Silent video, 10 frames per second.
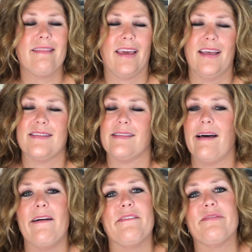The kids
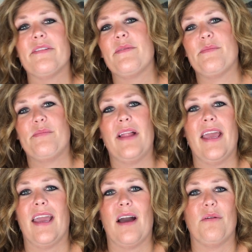love
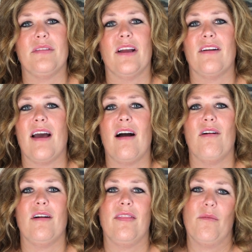playing out there
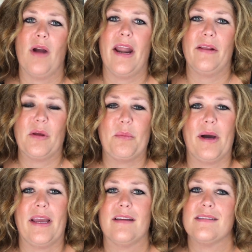now and riding their
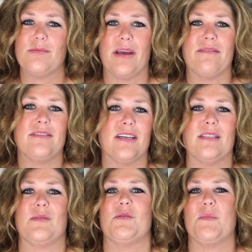bikes. We have
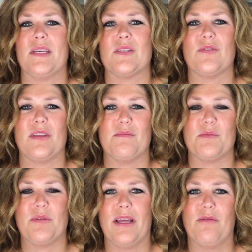tons of space for them to
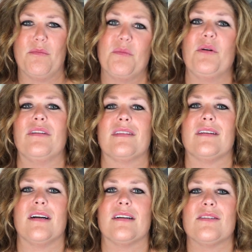play when we pull up the
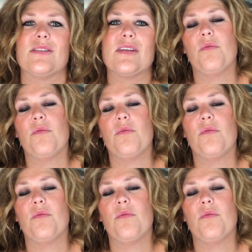cars.